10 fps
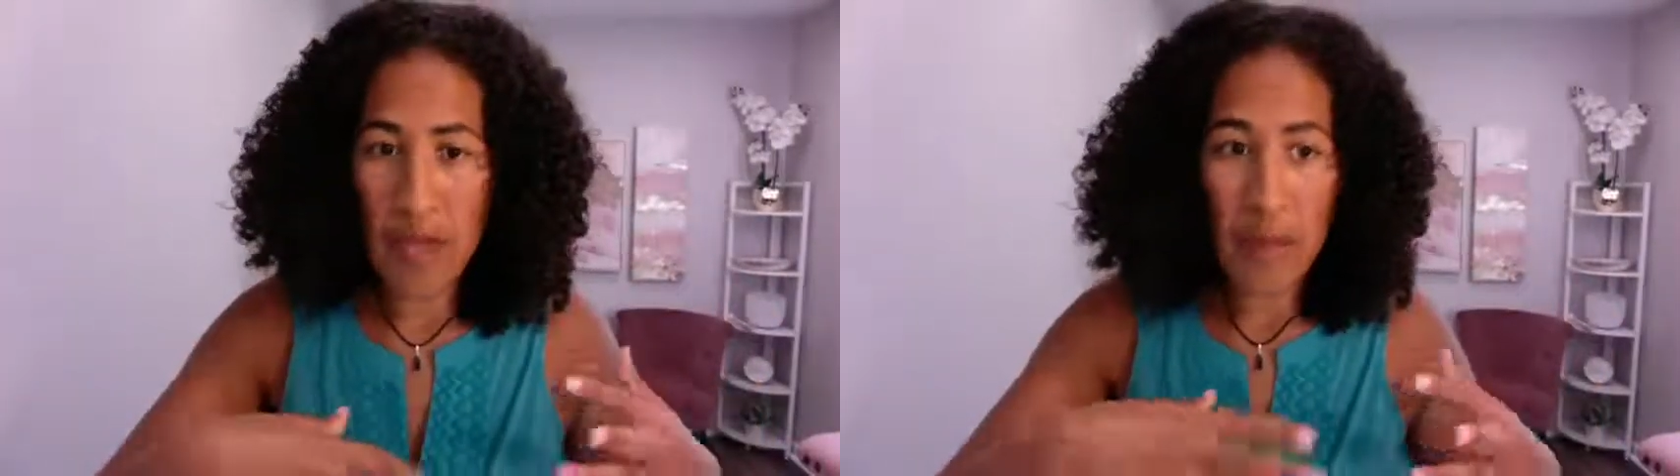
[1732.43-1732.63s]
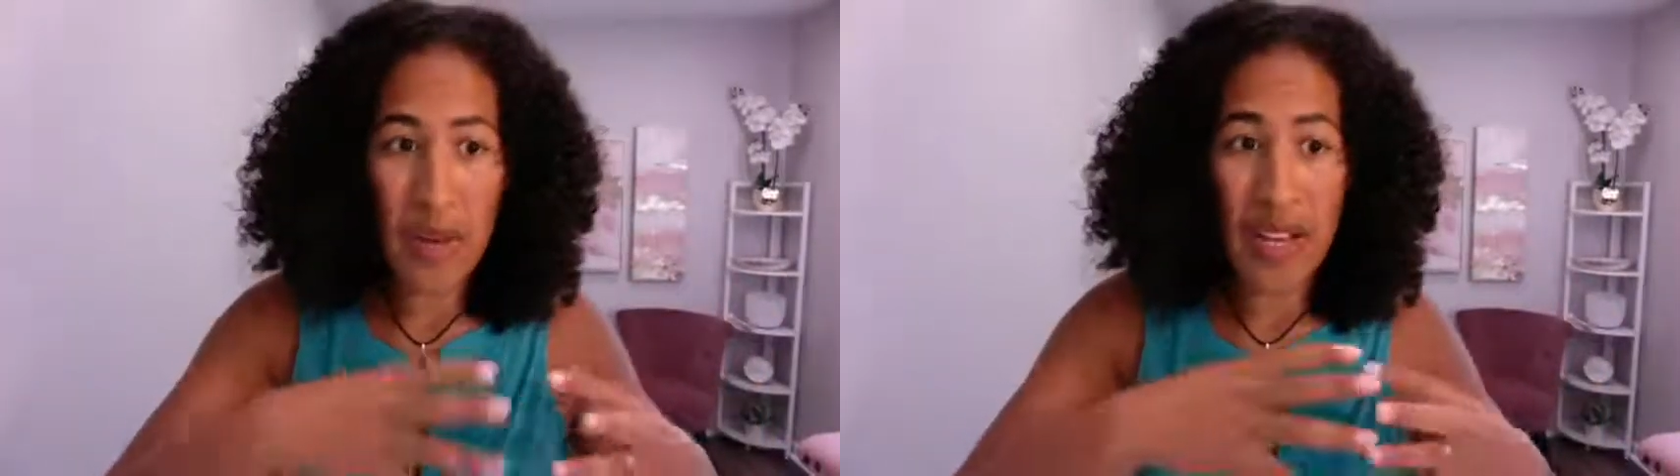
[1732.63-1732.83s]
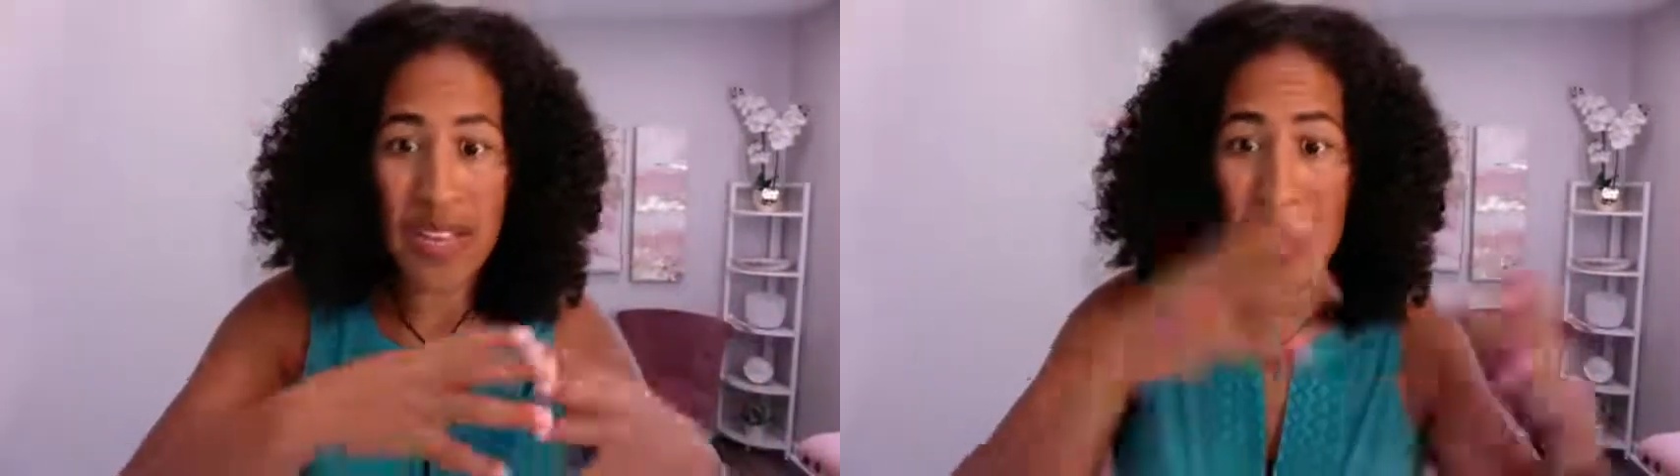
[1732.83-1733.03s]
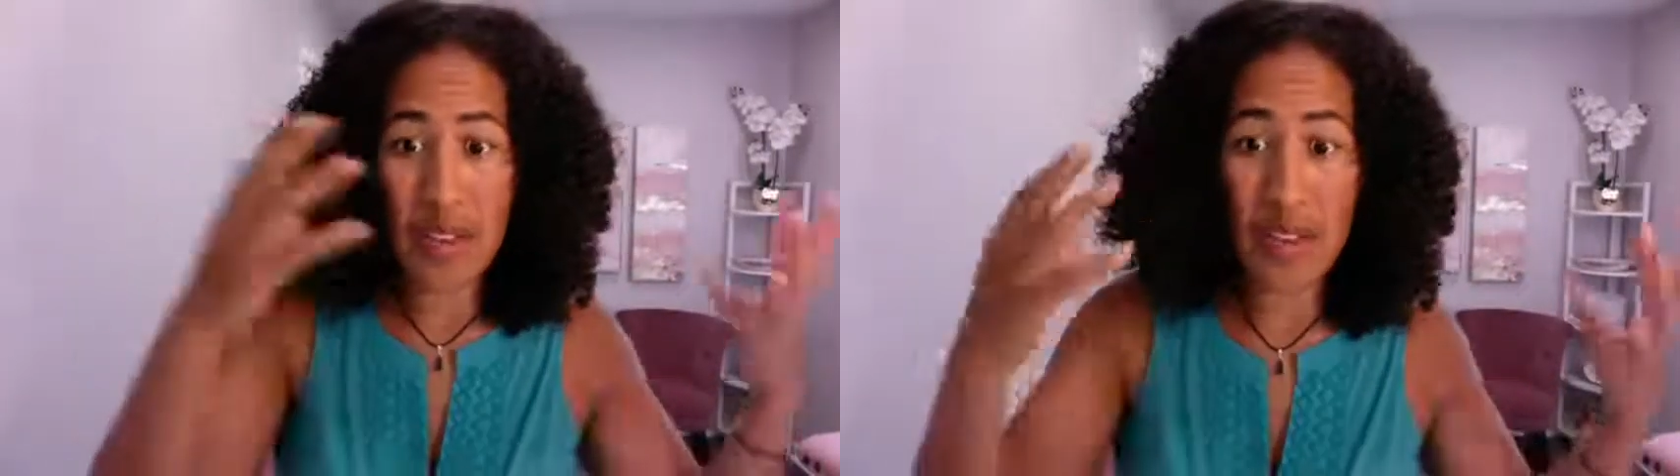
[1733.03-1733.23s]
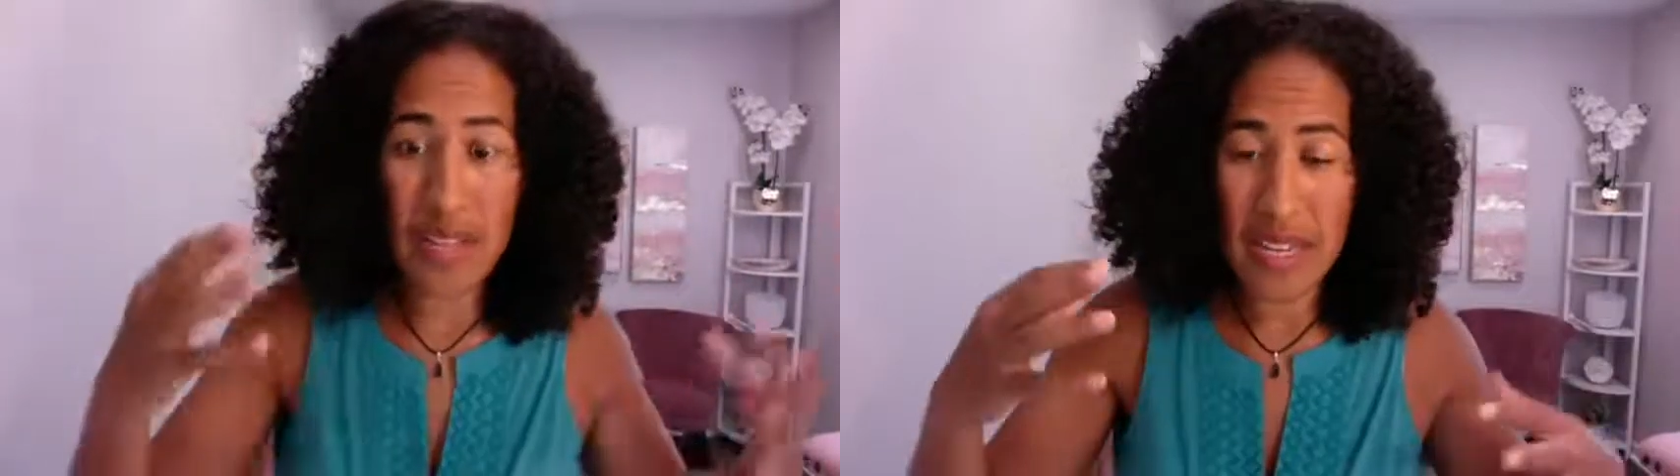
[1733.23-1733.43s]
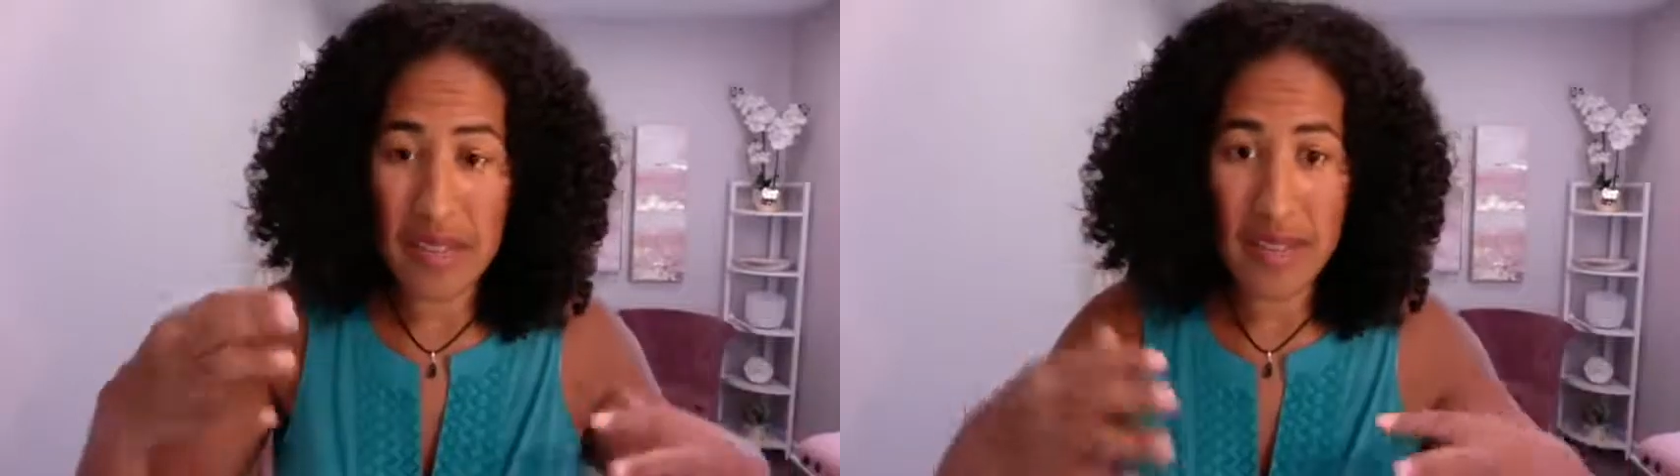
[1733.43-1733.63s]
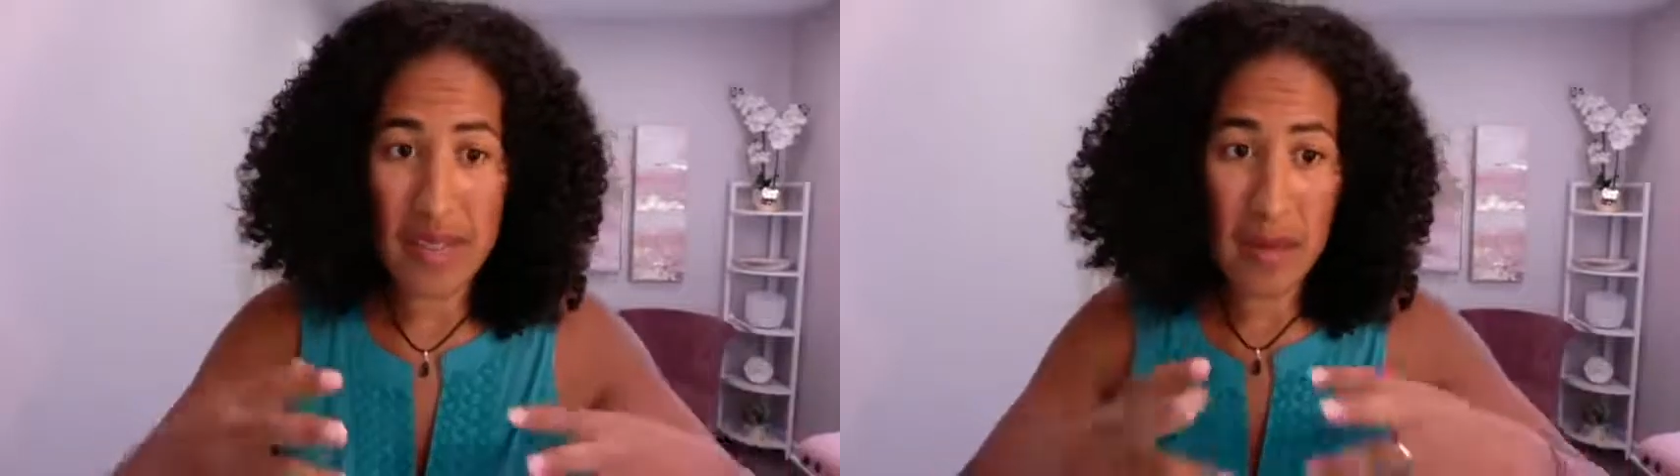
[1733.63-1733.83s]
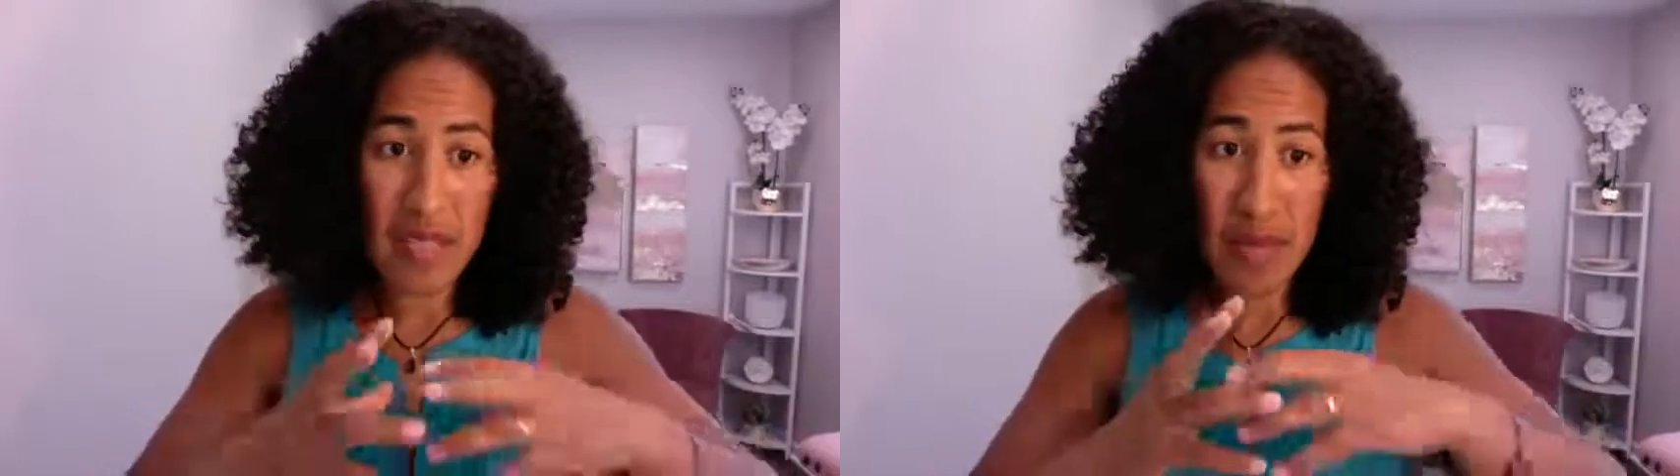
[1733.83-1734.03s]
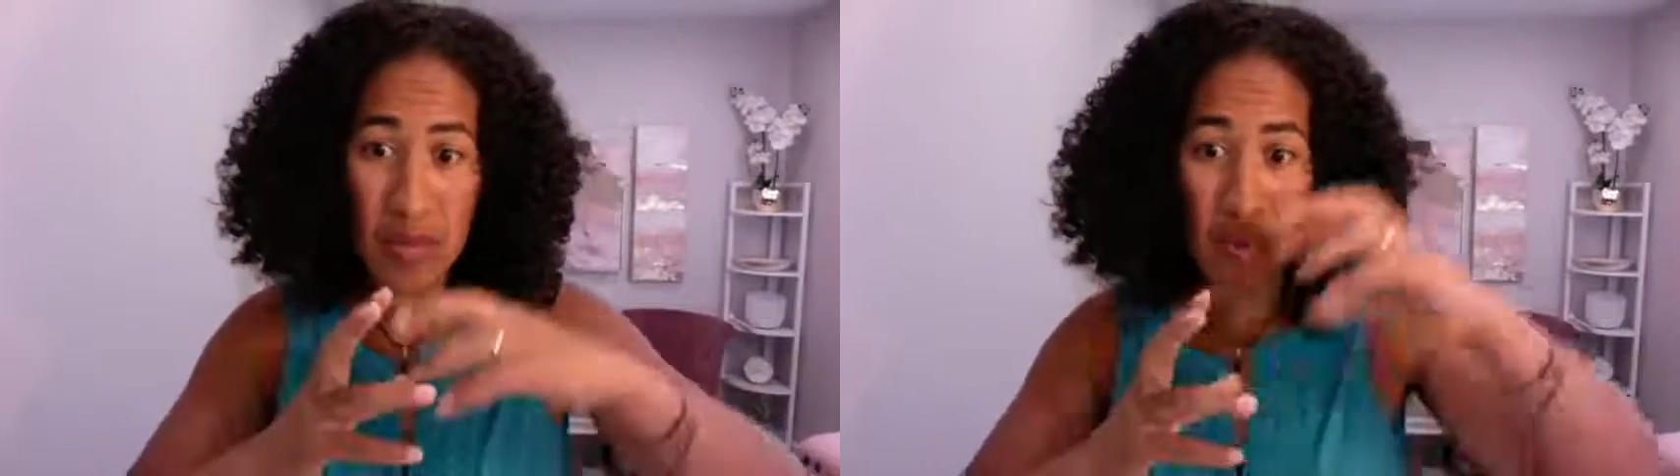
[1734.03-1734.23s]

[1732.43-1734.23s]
But in other cases, sometimes